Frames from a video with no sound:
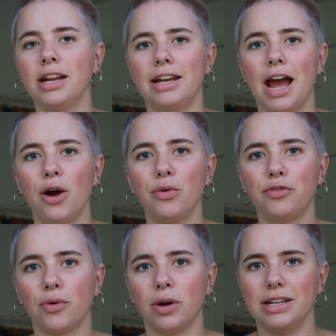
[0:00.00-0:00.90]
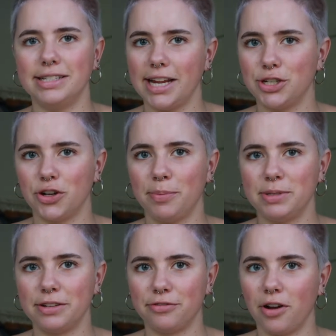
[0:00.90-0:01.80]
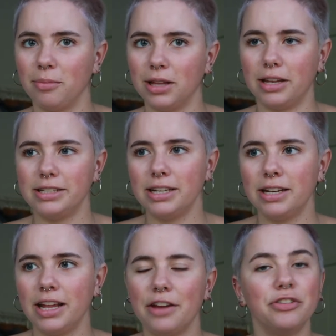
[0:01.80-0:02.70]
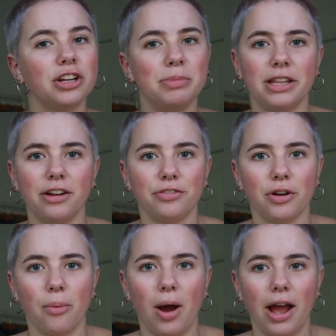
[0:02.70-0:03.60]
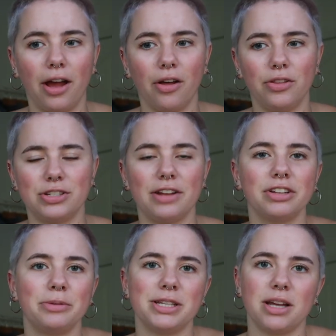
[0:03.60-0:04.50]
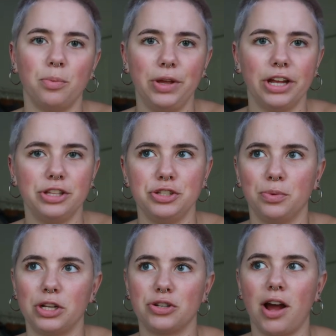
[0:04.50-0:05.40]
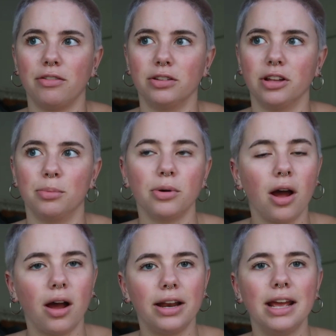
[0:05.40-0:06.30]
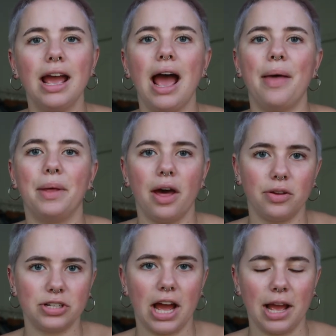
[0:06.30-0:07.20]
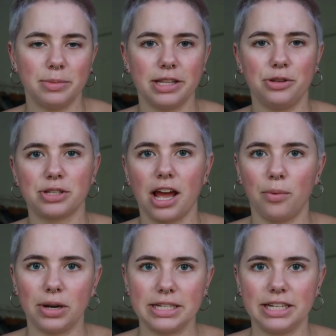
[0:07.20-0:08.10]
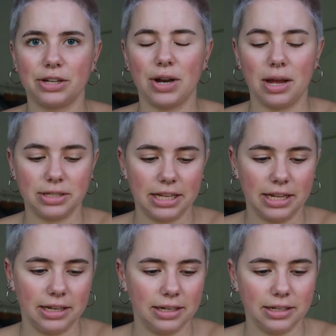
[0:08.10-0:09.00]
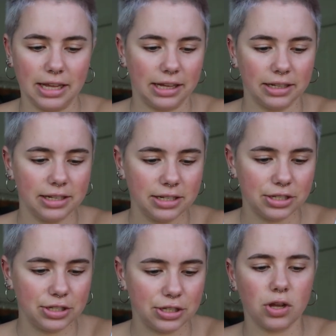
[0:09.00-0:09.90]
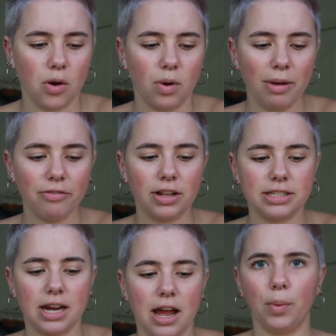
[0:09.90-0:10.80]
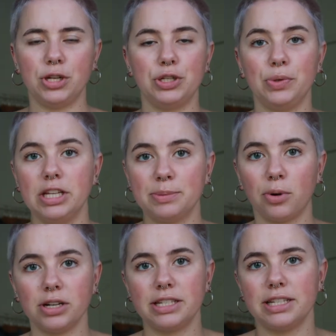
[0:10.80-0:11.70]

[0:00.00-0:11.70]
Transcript: now for day trips from London, if you're going to be there for a while, there's definitely going to be some weekends you want to travel abroad and then other times that you just kind of want to stick around in England. So one of my friends and I went to Eastbourne to